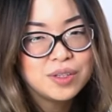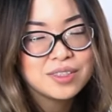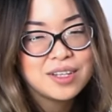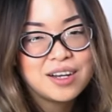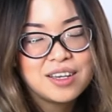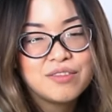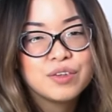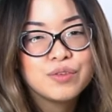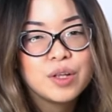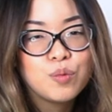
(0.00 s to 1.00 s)
does that
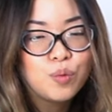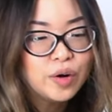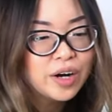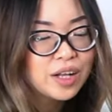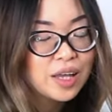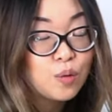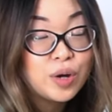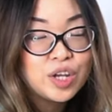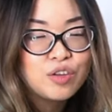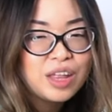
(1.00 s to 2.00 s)
even really work like
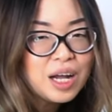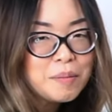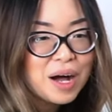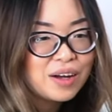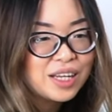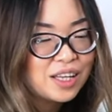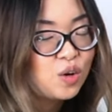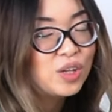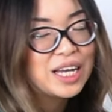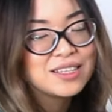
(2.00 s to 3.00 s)
what do you think about it and
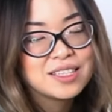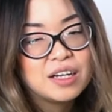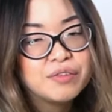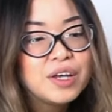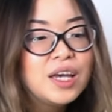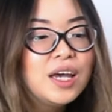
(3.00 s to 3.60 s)
all that stuff